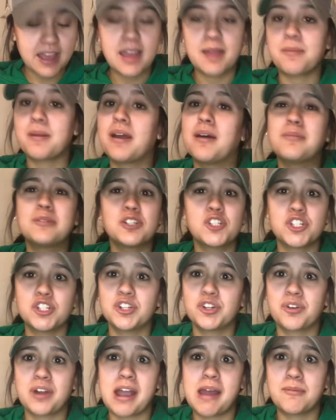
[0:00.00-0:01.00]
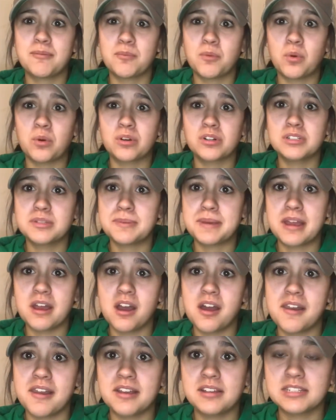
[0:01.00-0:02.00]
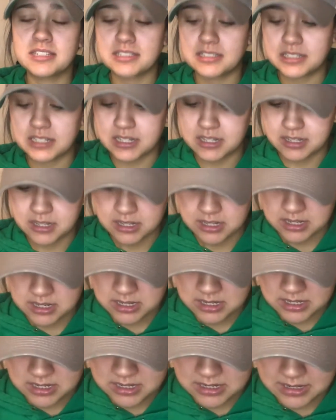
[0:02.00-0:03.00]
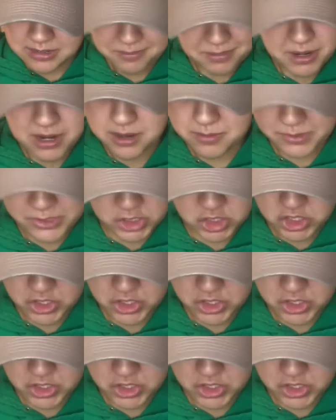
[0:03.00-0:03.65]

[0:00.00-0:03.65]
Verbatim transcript: Probably should have grabbed more, to be honest. Probably should